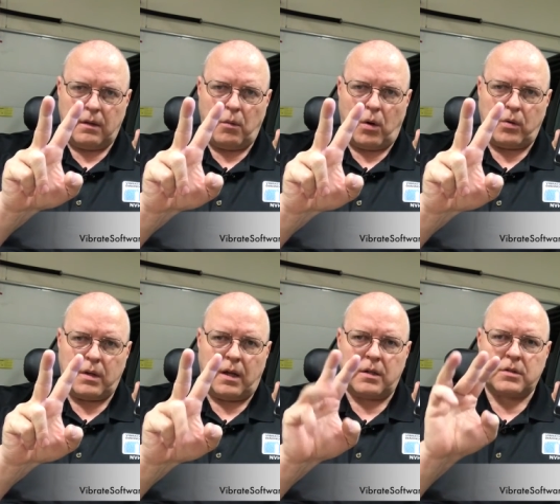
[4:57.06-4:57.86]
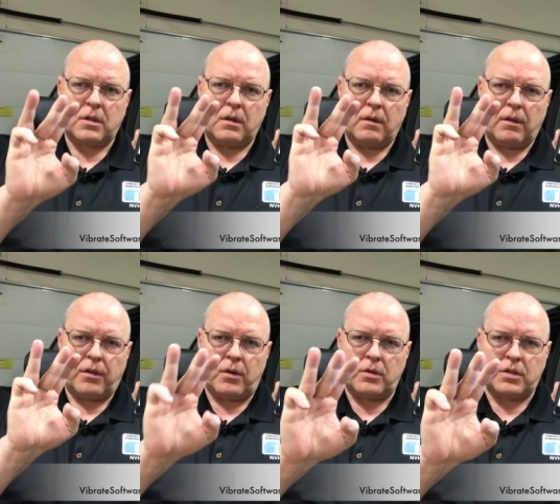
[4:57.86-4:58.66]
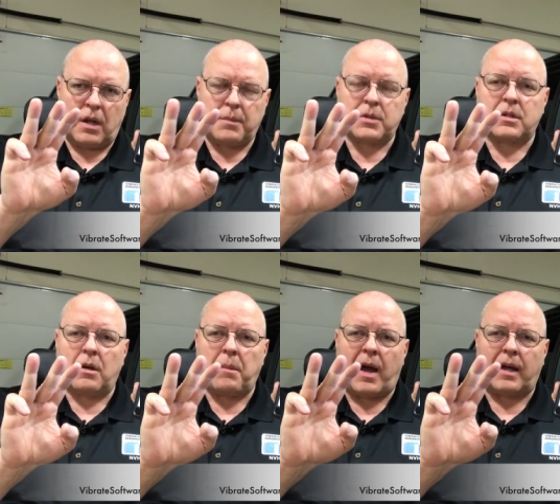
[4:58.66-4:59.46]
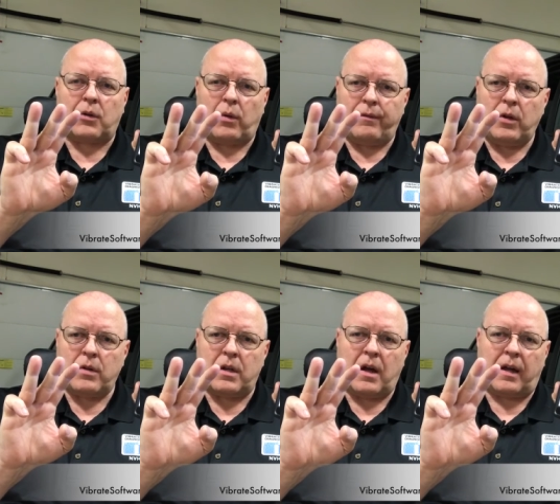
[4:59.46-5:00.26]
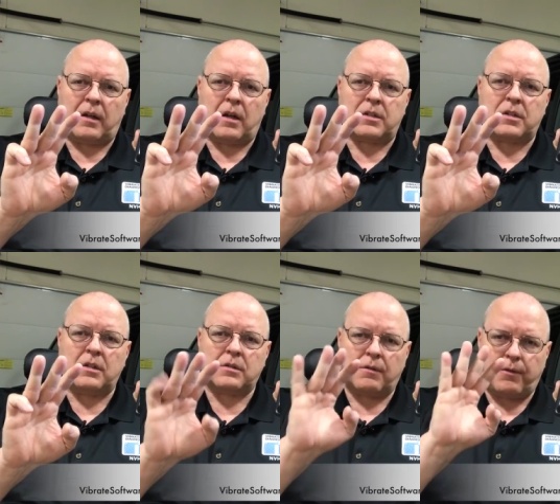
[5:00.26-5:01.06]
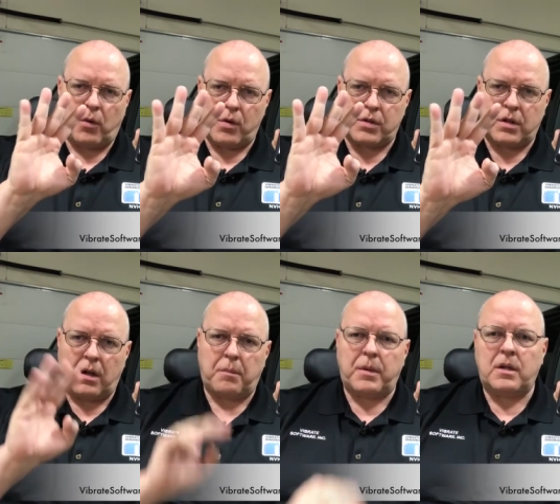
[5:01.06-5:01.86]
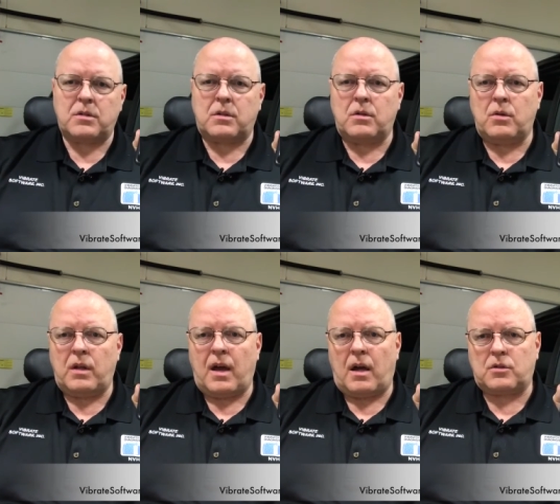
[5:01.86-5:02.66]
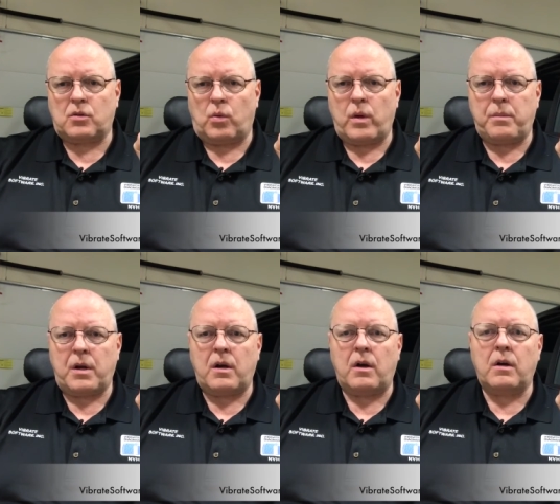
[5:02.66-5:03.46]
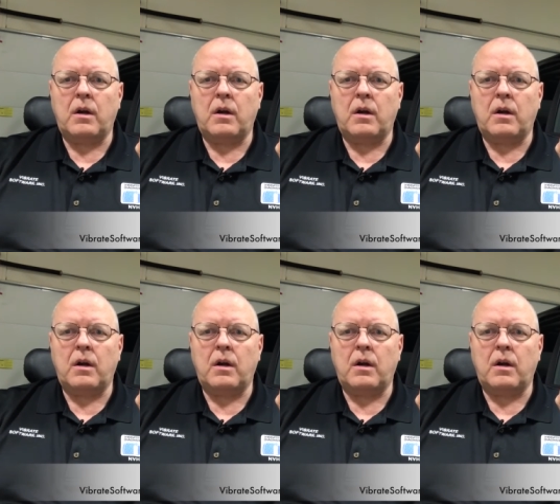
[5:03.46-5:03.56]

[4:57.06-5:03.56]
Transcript: road test. Third step is to come back and review the diagnostics. Fourth step is to do the actual repair on